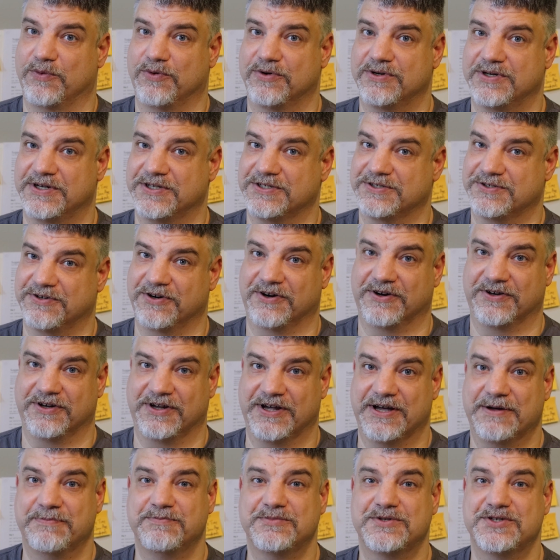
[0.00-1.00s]
Water has got
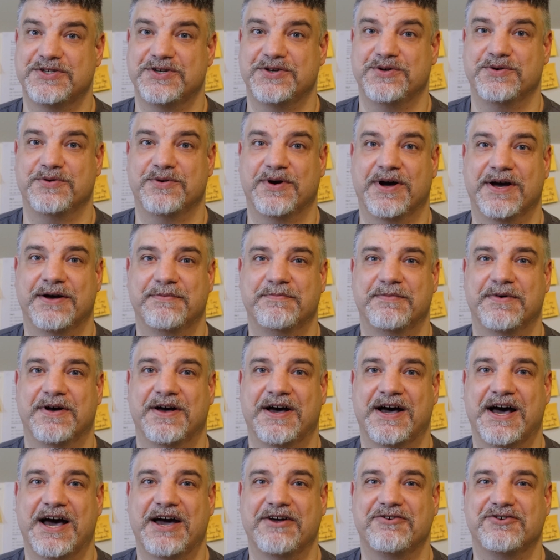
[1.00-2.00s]
2
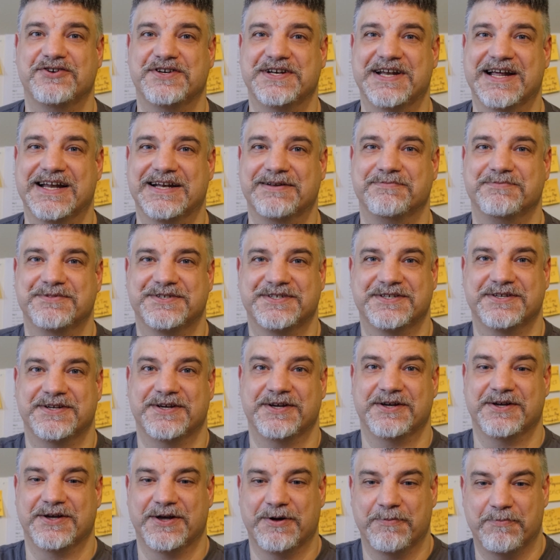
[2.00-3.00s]
hydrogen atoms
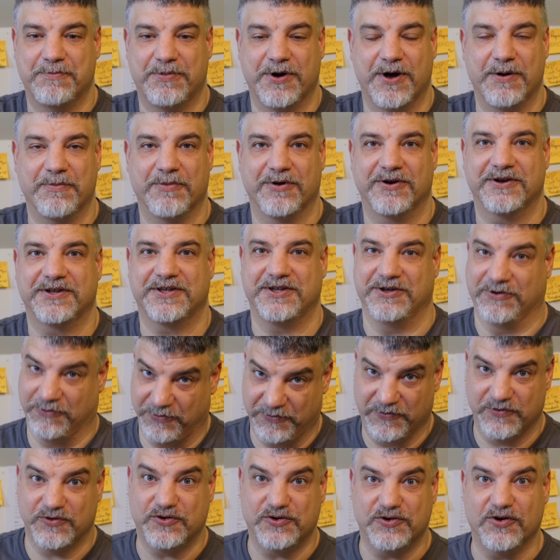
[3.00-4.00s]
per molecule.
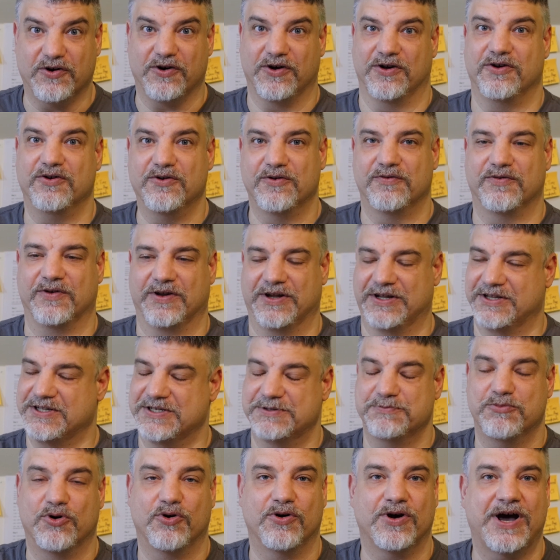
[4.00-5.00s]
We've got an awful.
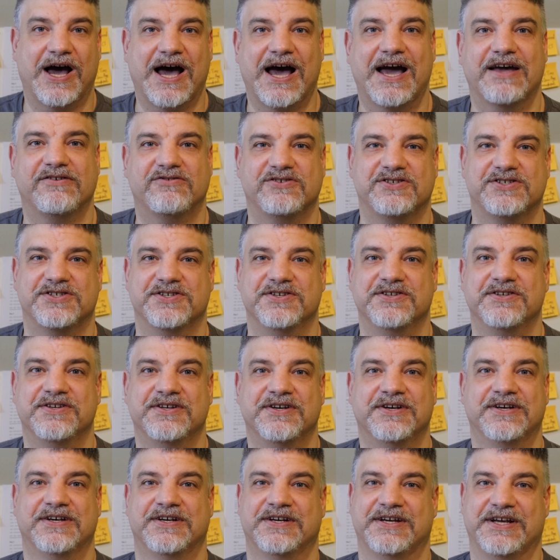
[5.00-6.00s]
There's more hydrogen
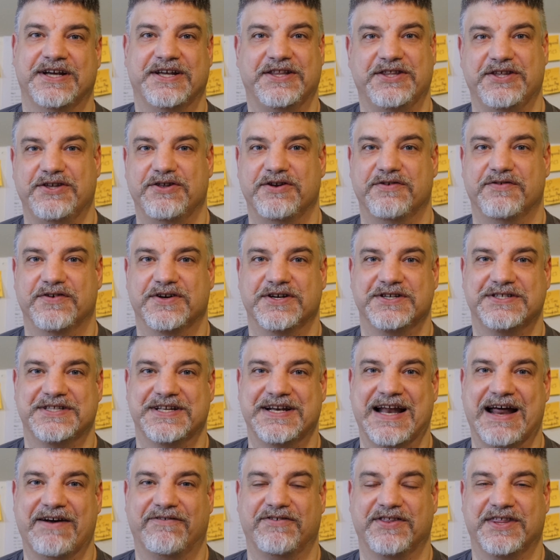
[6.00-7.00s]
in the universe
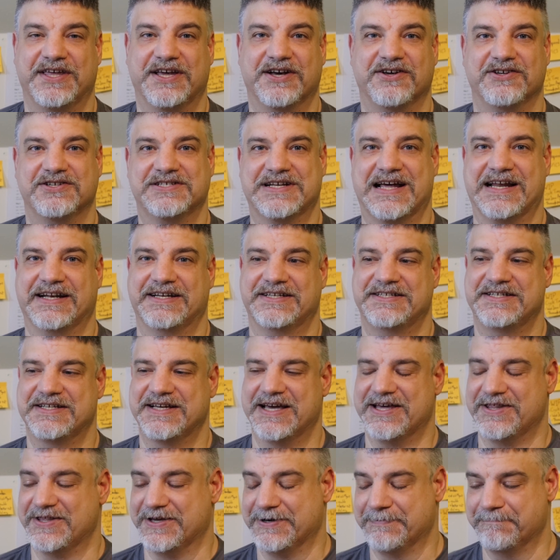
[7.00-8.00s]
than everything else added
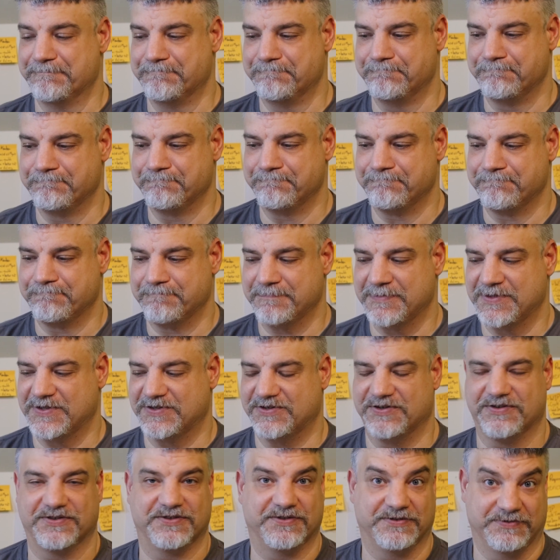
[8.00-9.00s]
together.
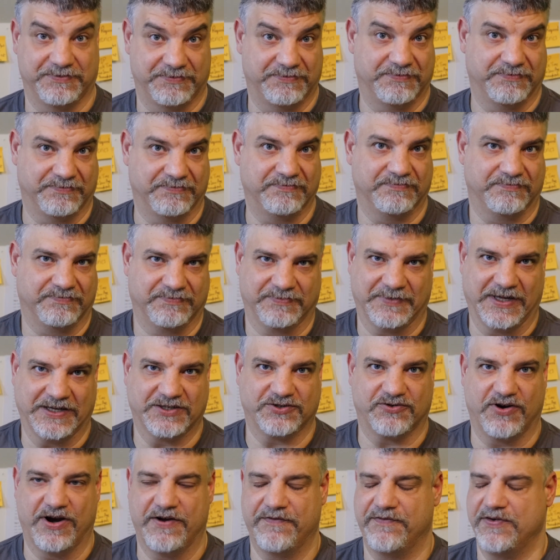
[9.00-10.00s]
So that's
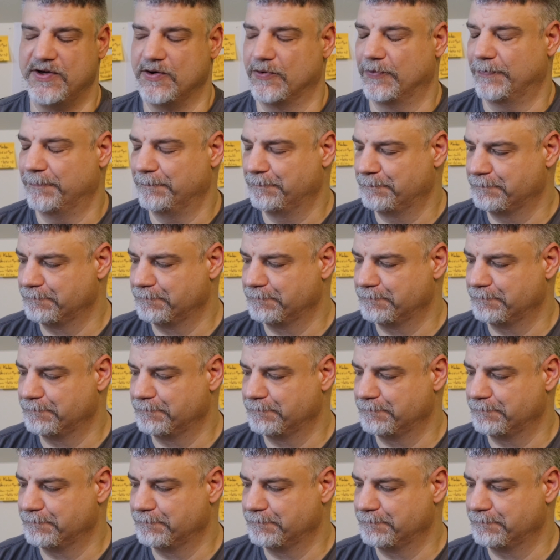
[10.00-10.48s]
great fuel.